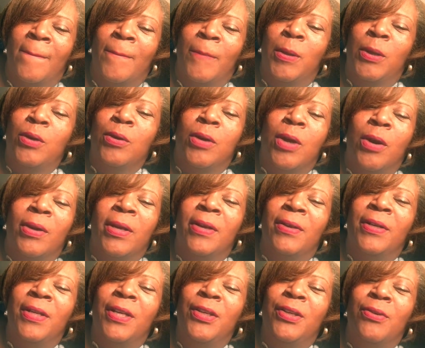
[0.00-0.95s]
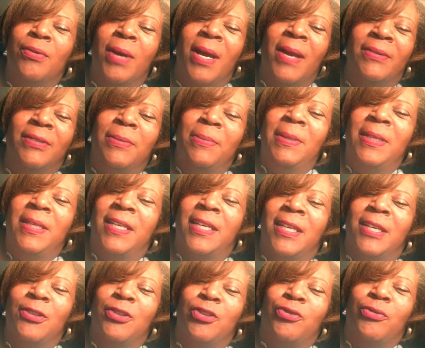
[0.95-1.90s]
When you go down there, you don't have to be
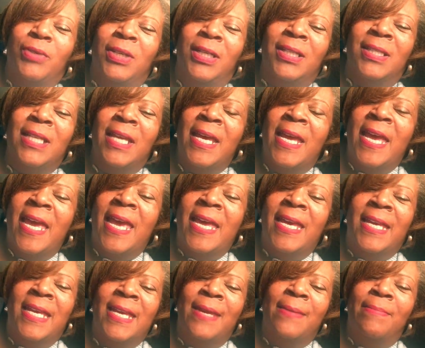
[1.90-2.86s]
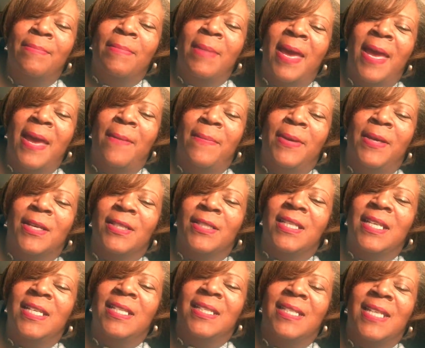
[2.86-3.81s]
kicking drinks and getting mad
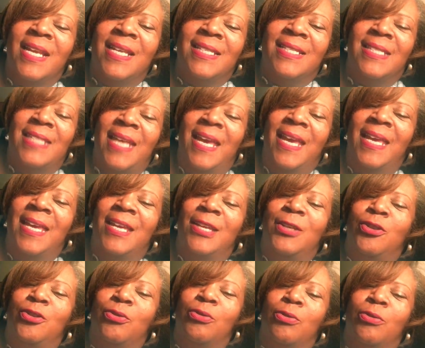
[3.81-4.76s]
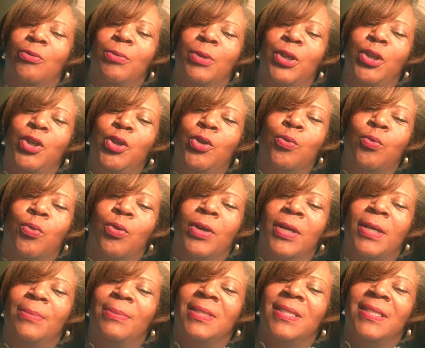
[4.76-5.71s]
because he's not saying and doing what you
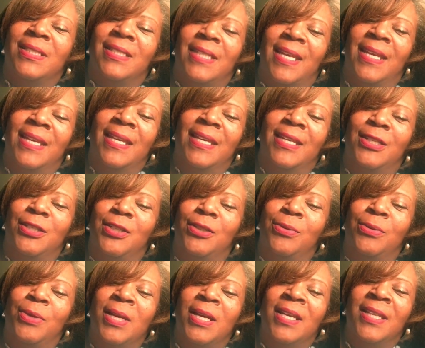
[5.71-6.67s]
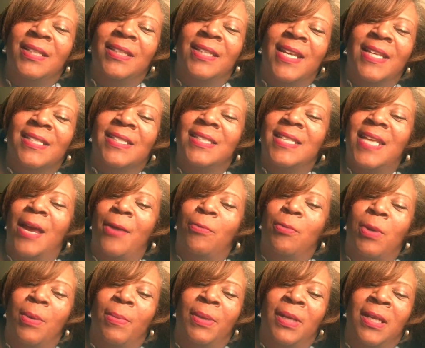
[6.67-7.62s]
want him to say and do. That's not
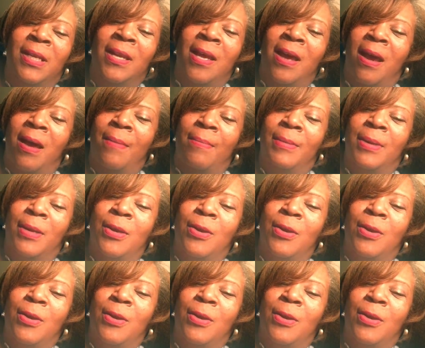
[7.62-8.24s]
womaning up.